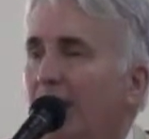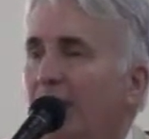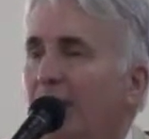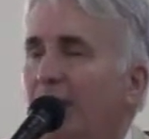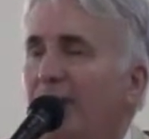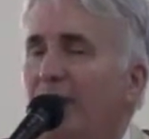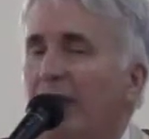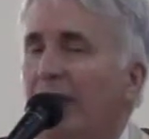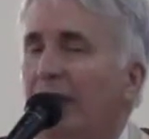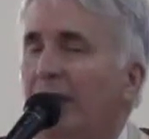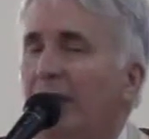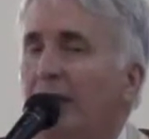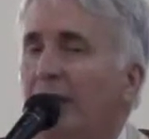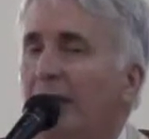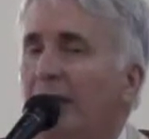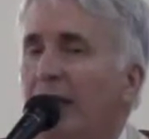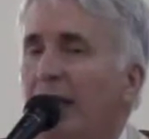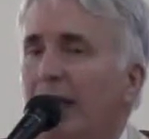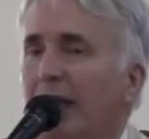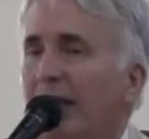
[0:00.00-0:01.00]
But then in
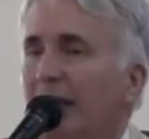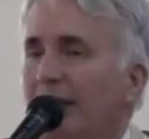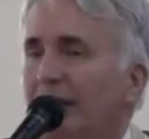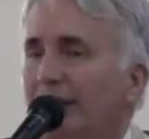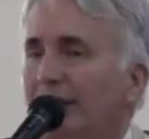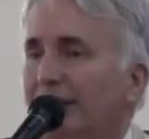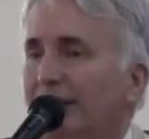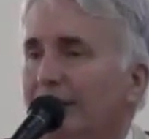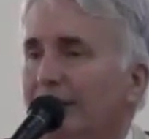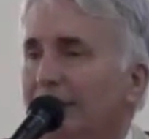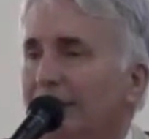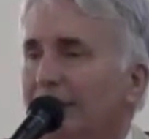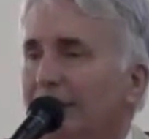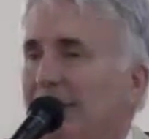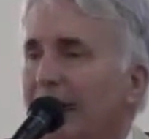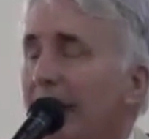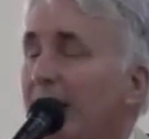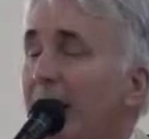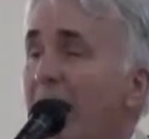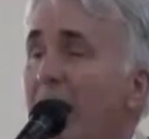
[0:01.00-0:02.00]
the end,
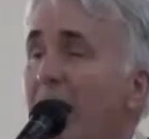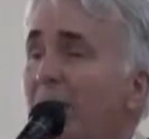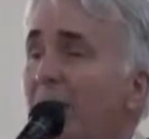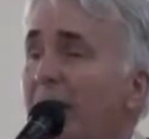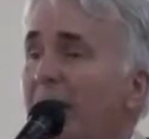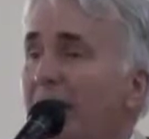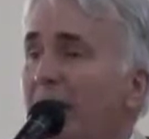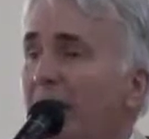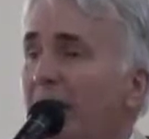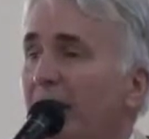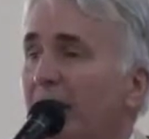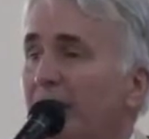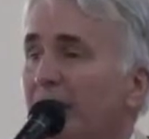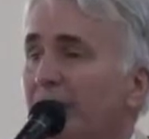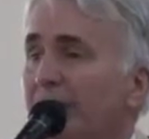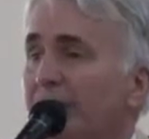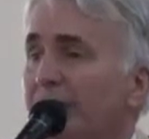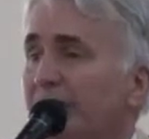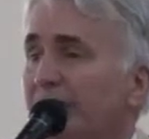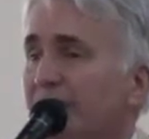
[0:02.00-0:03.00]
and how many
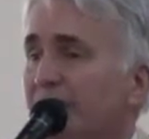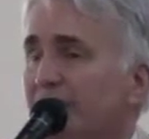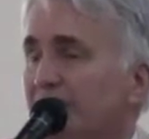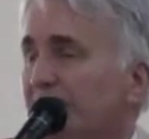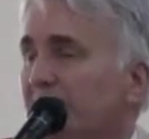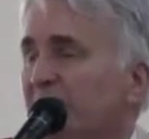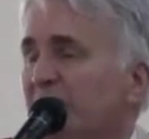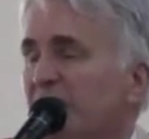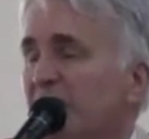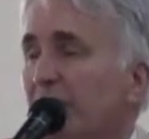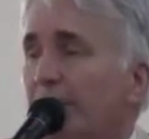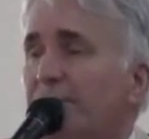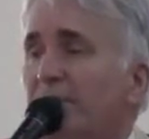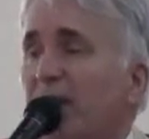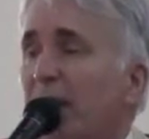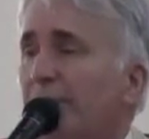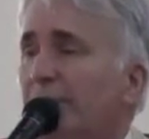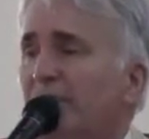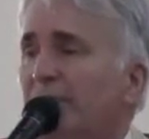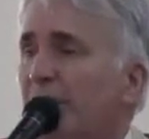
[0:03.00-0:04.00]
years?
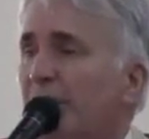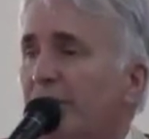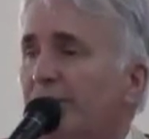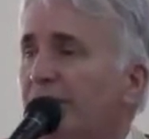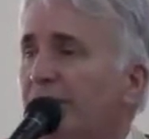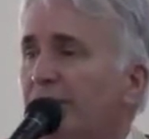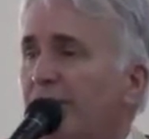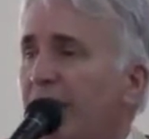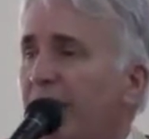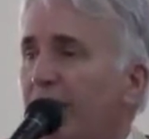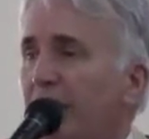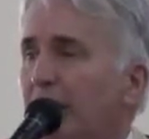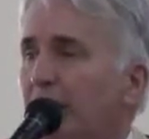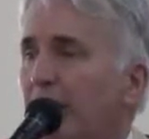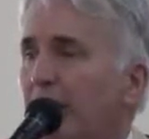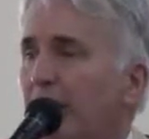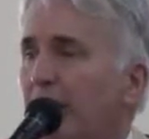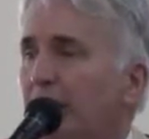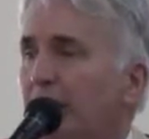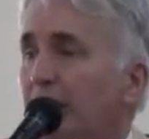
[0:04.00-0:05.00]
Sometimes it doesn't take
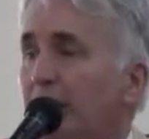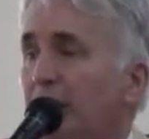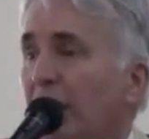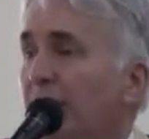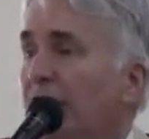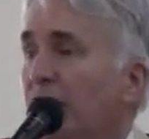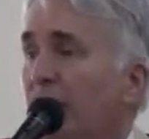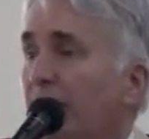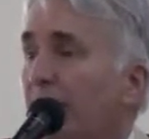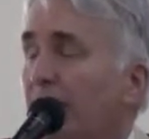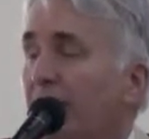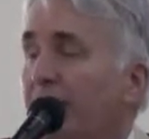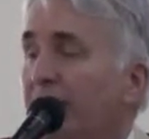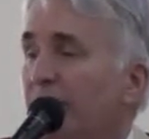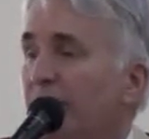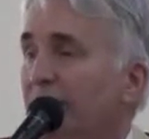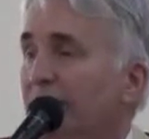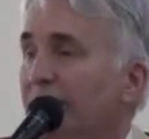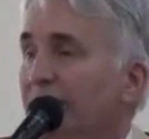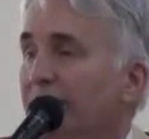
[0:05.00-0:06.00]
long, a
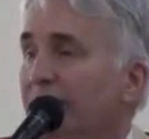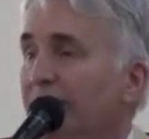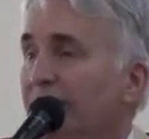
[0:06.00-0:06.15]
generation.